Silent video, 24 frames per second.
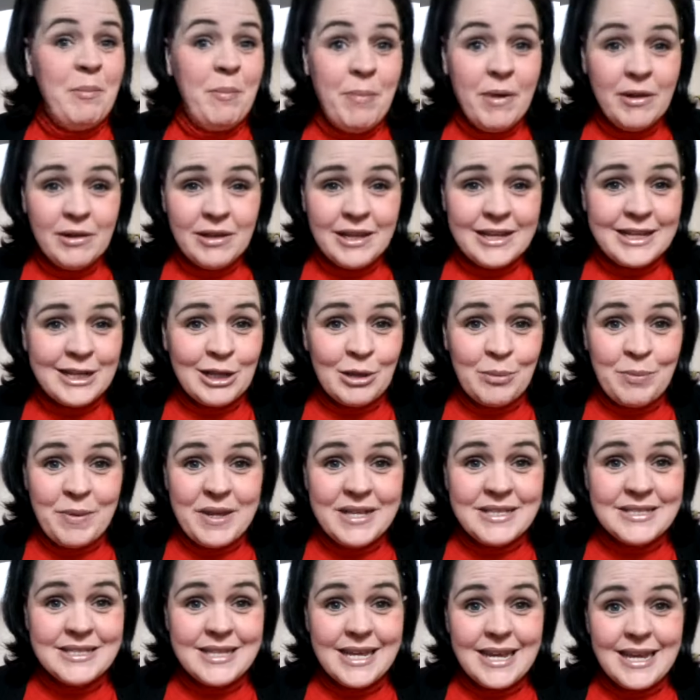A little
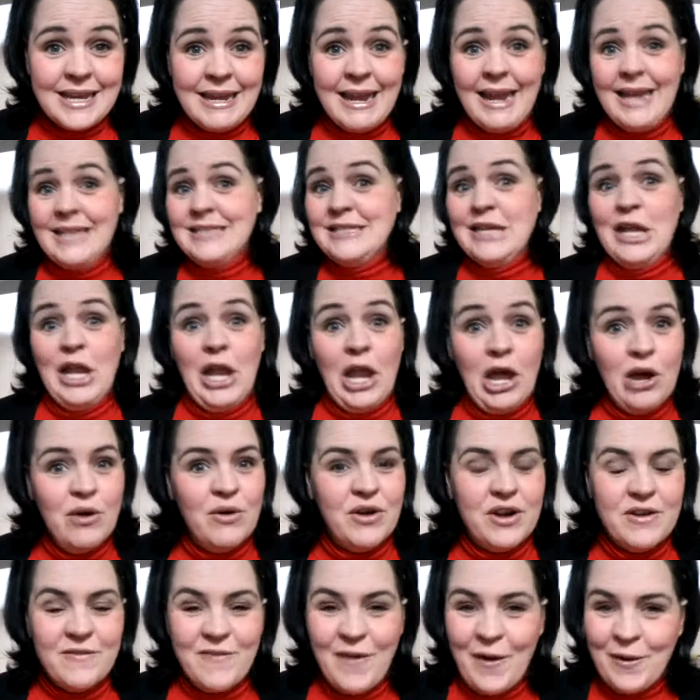bitty is a
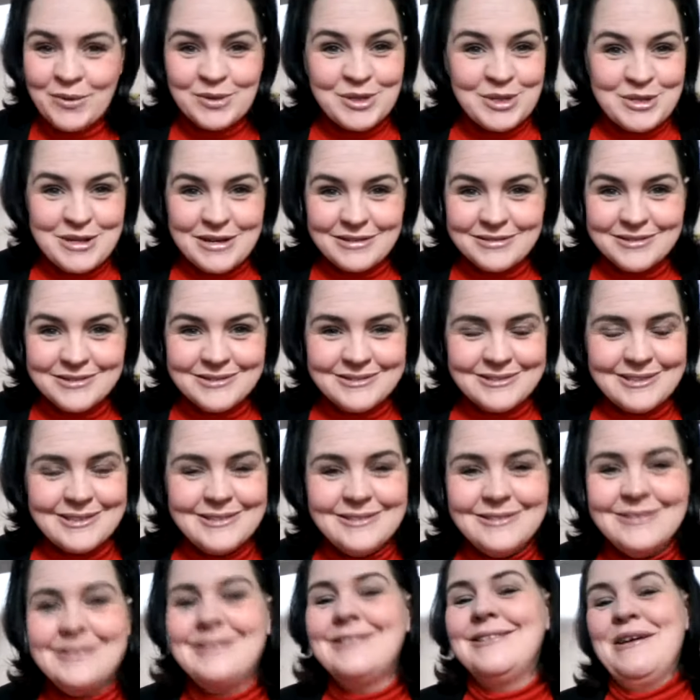load of old
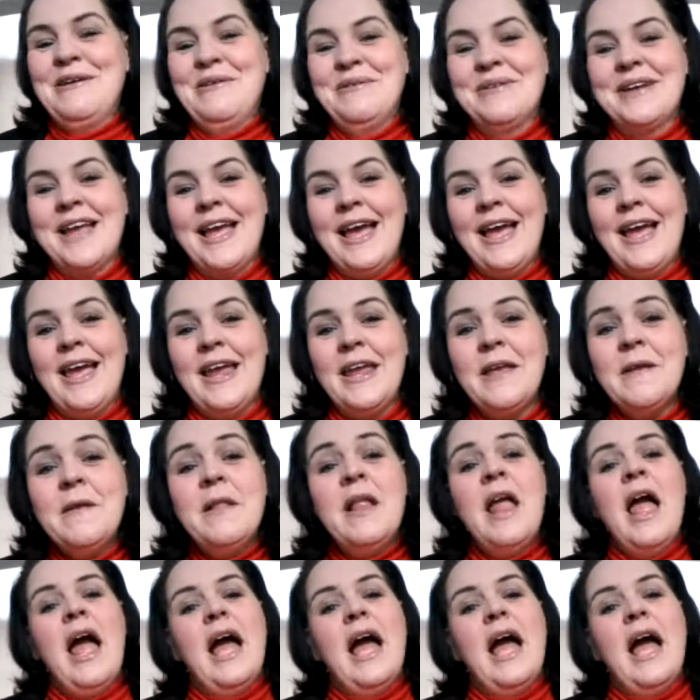nonsense, okay?